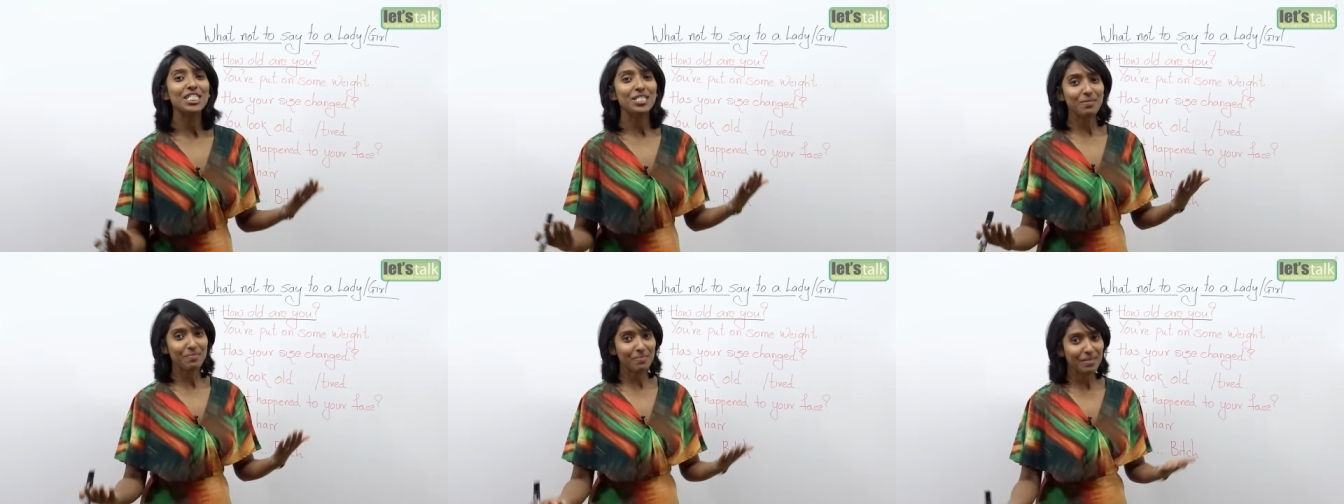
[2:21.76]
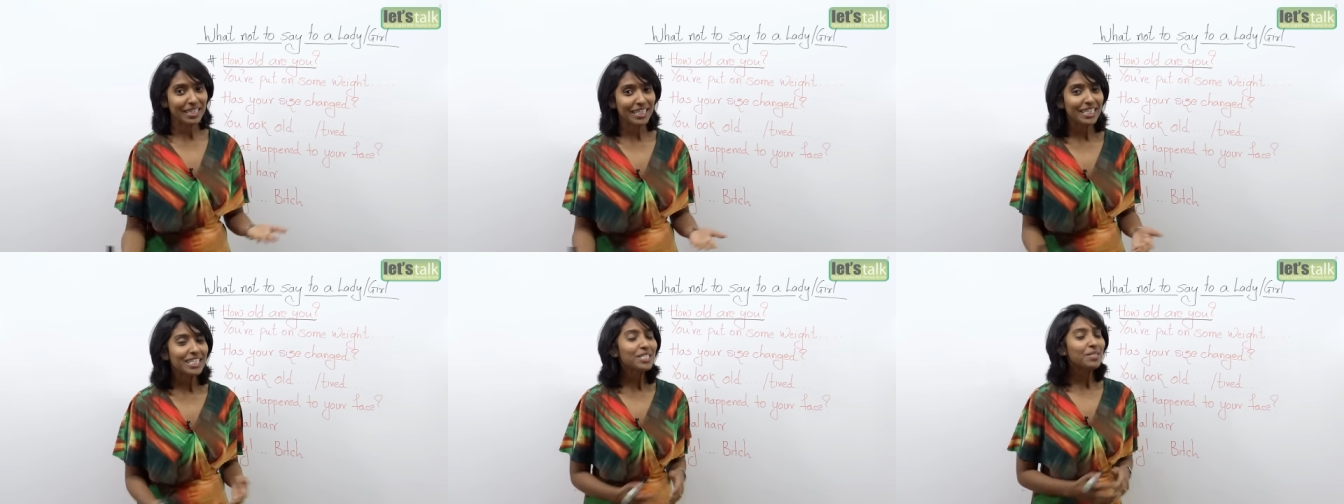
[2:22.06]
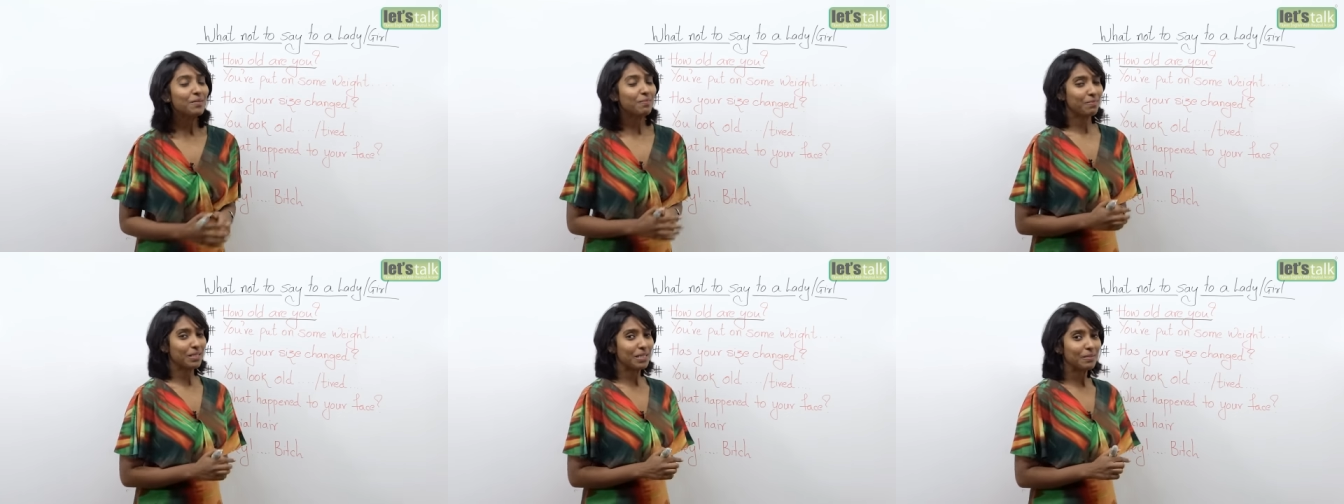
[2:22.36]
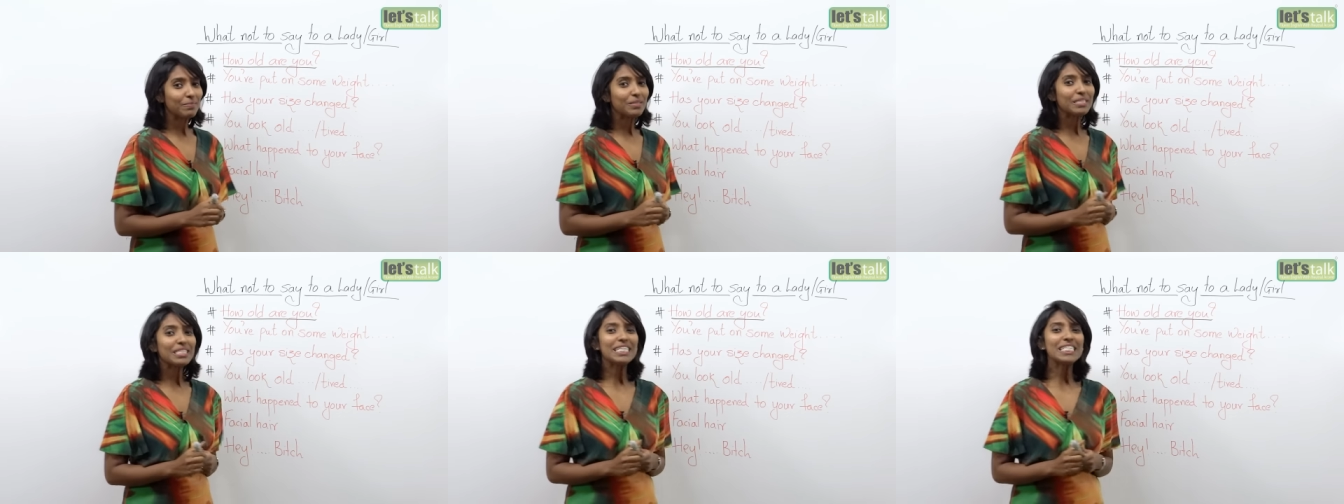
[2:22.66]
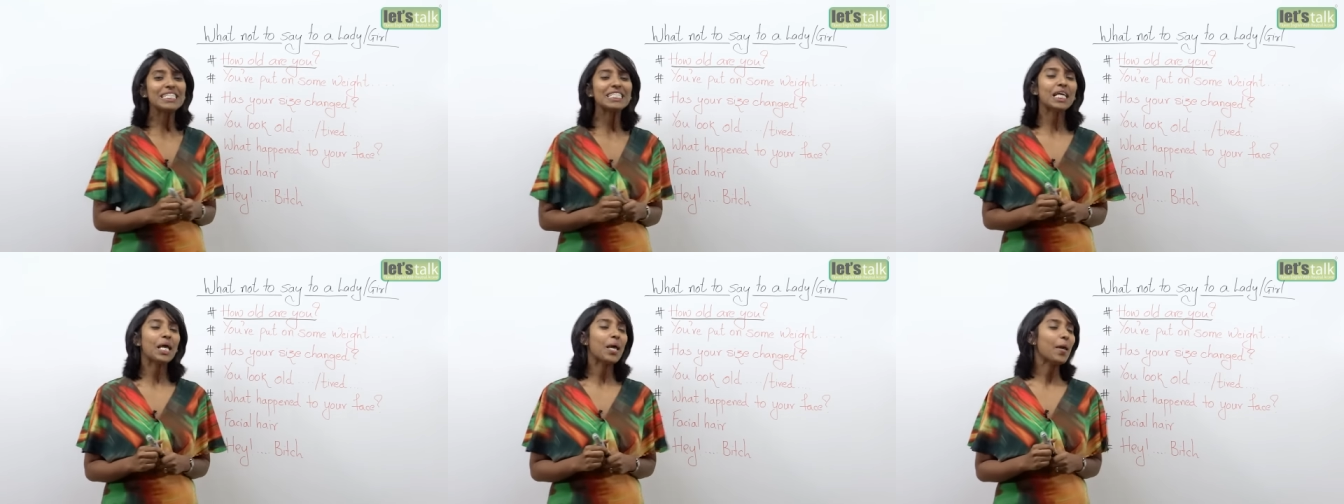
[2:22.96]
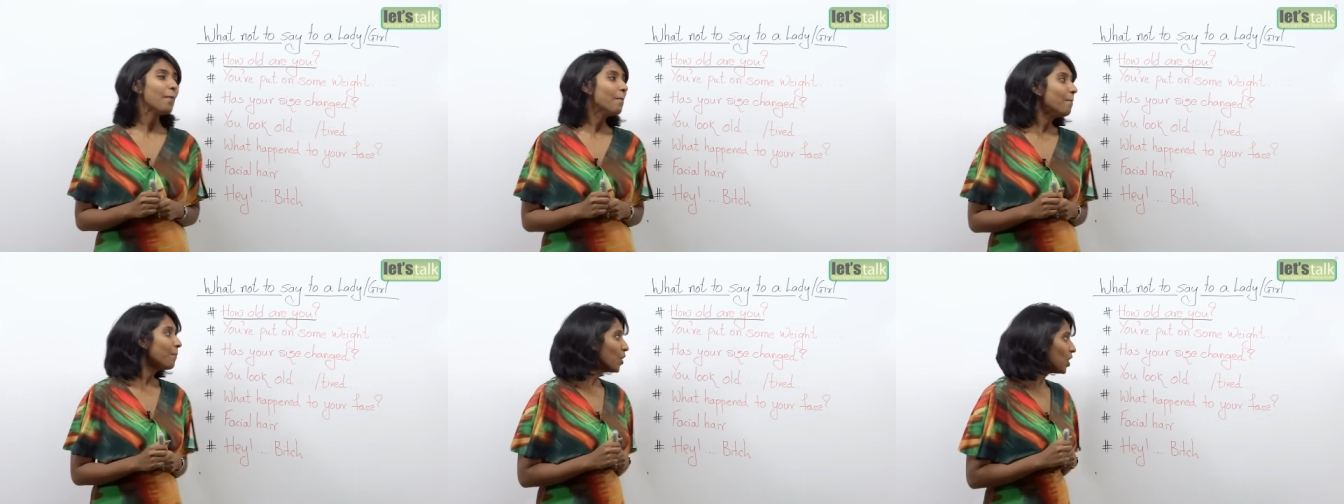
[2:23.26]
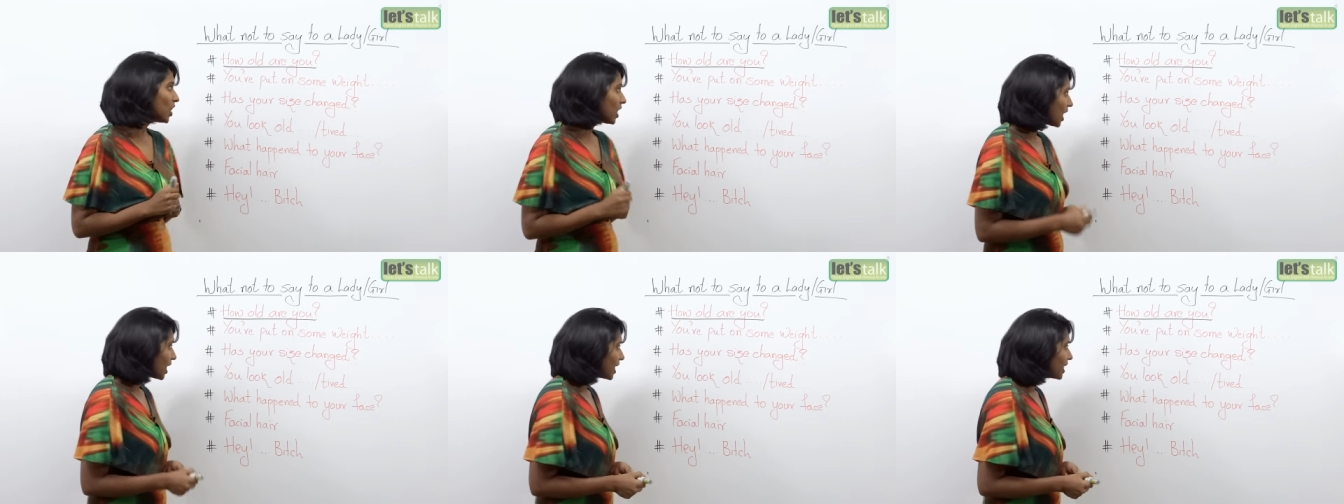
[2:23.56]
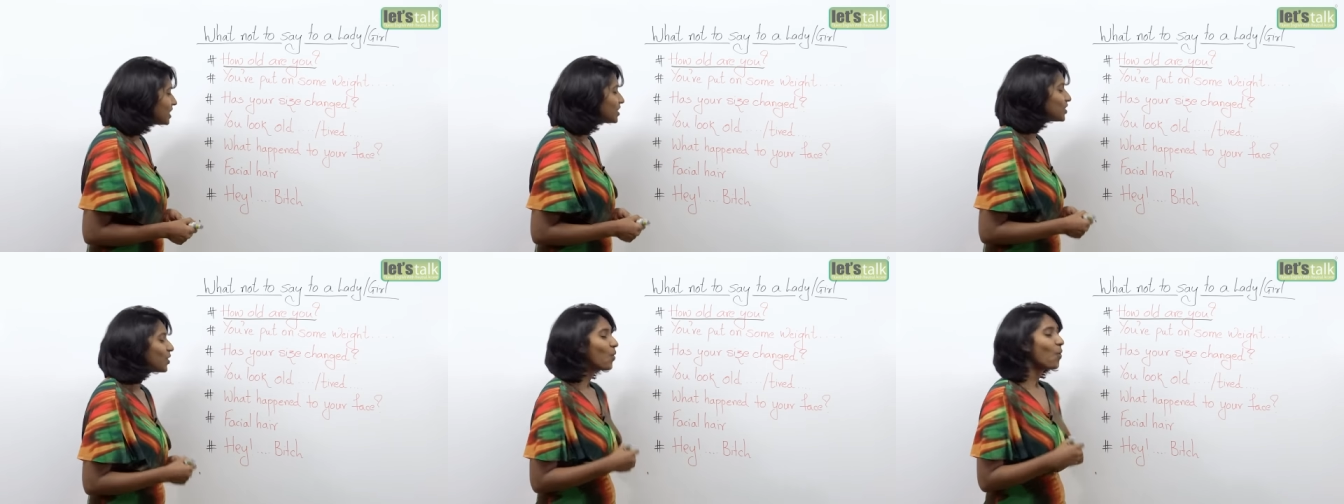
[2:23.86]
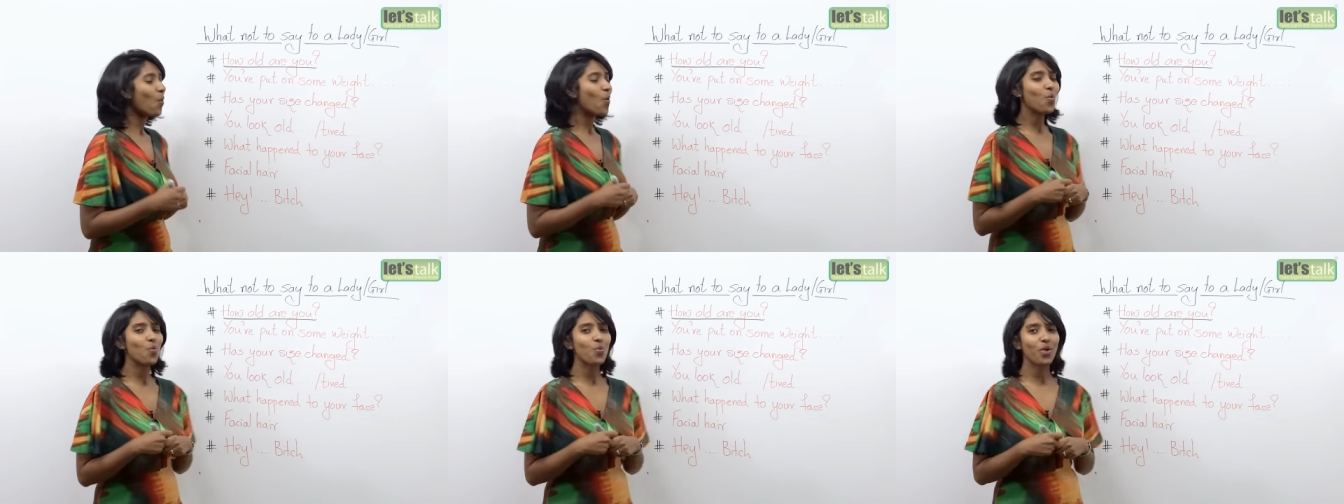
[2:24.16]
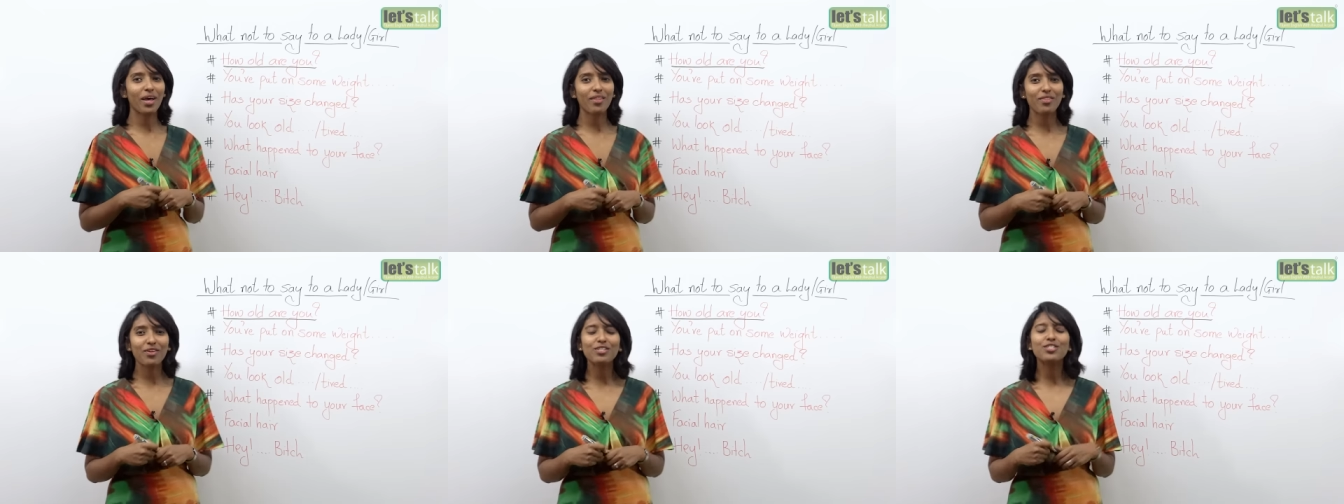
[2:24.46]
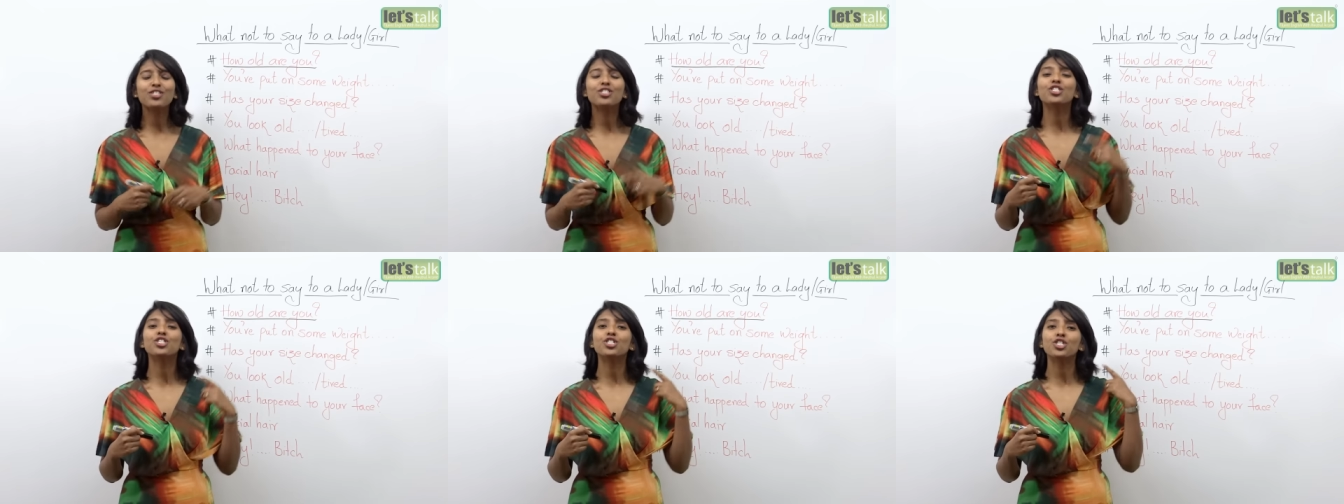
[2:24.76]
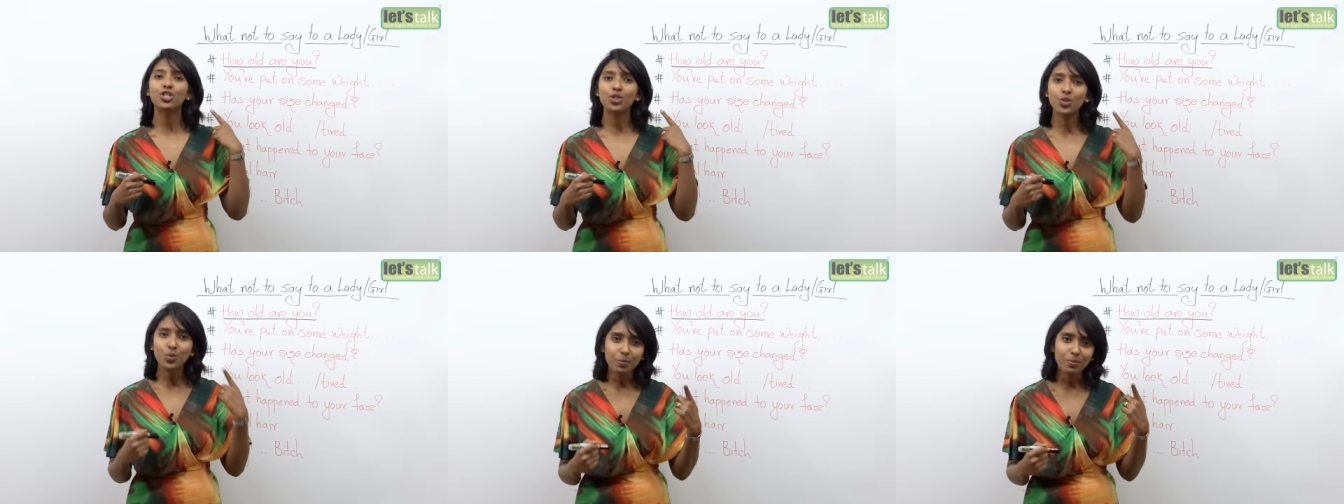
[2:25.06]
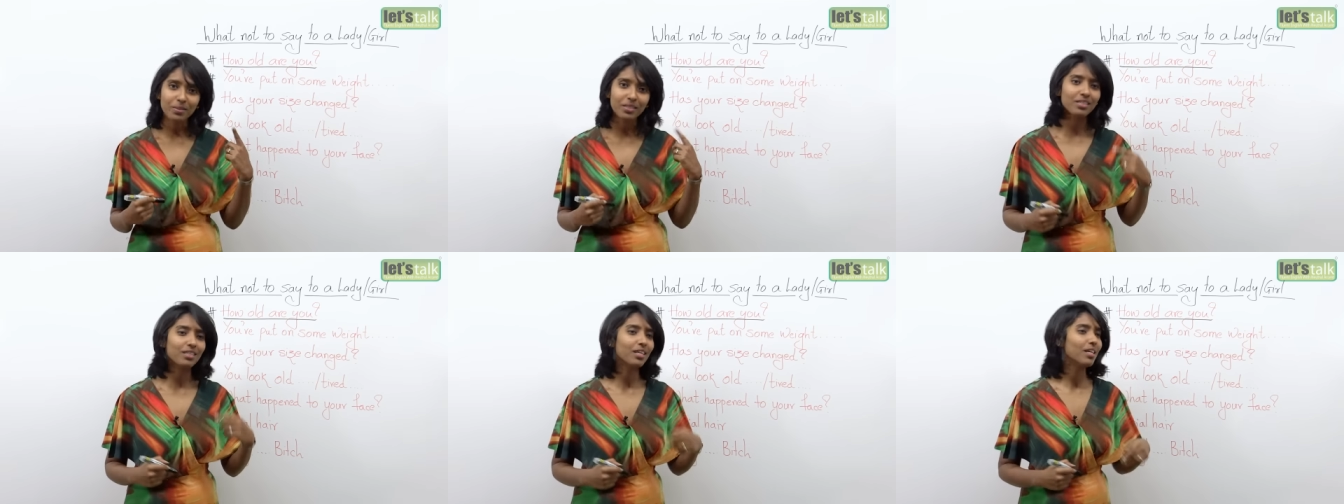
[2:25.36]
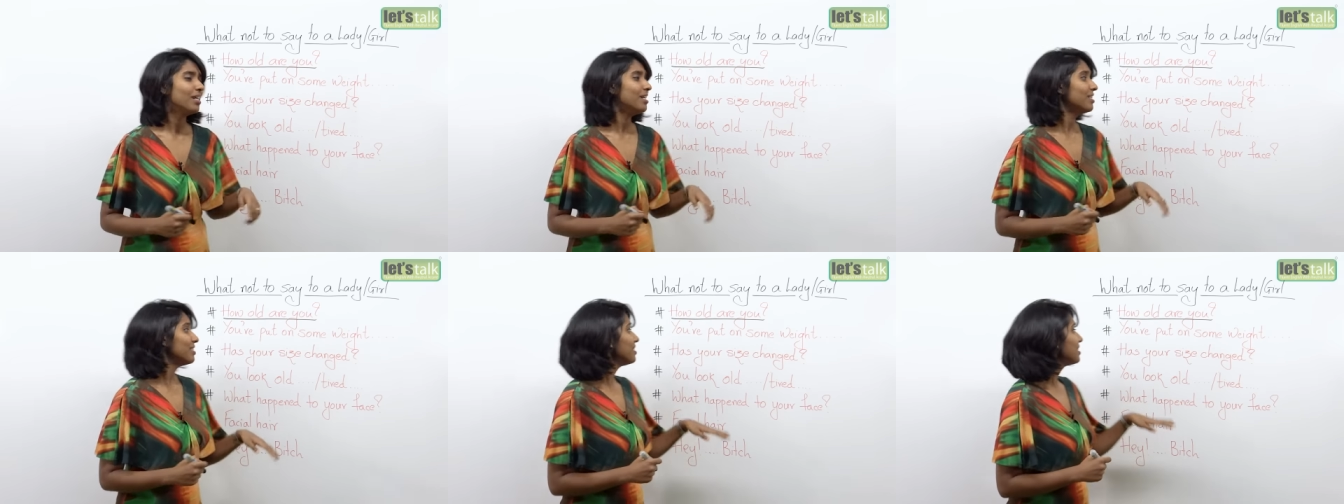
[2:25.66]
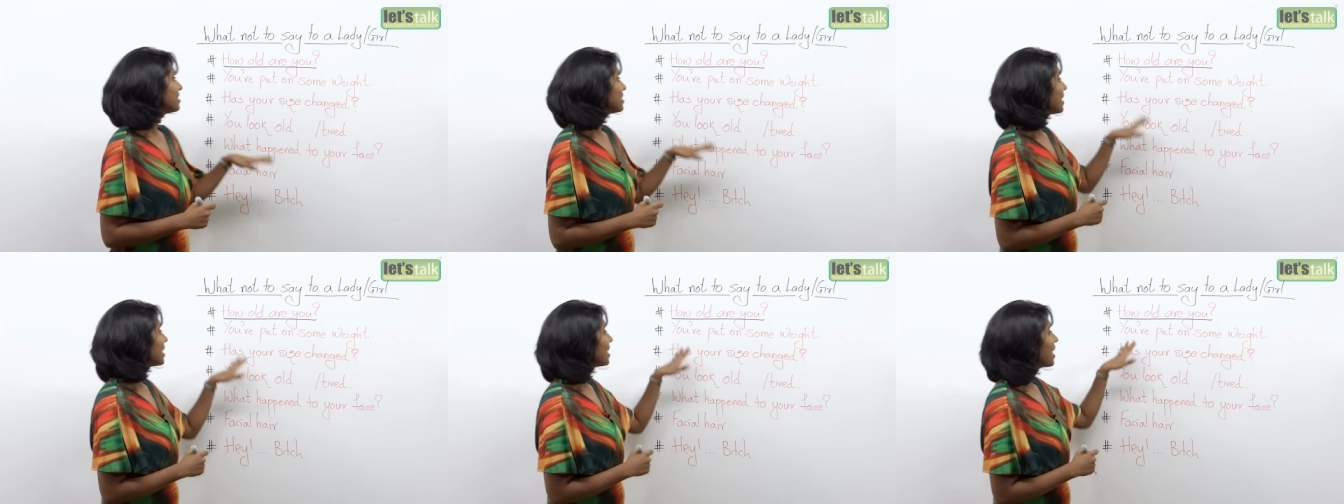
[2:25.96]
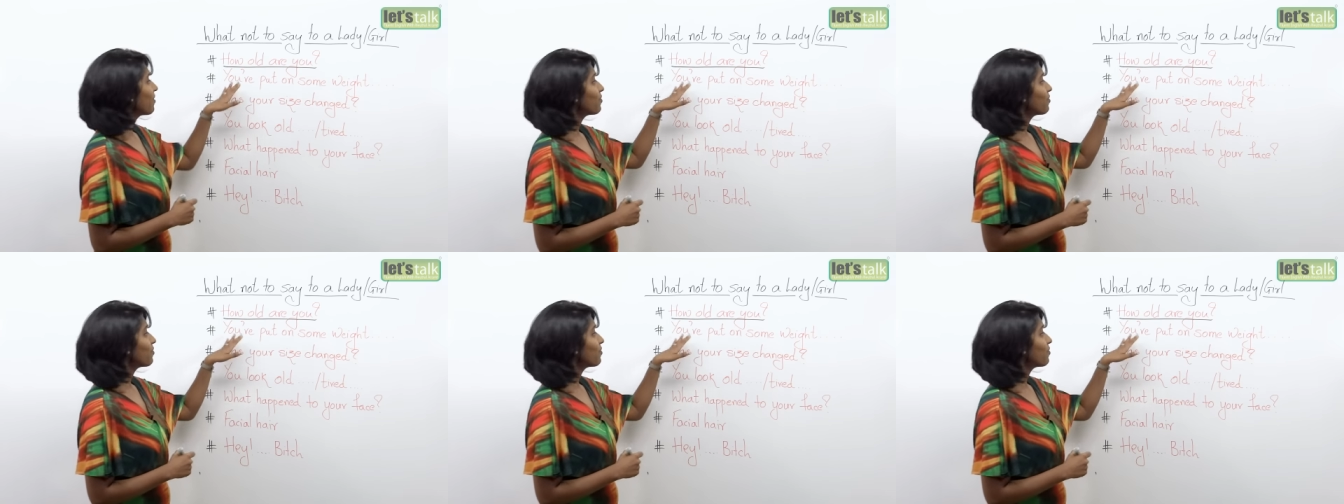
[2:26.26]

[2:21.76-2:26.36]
So please, people, it's impolite or rather stupid to say,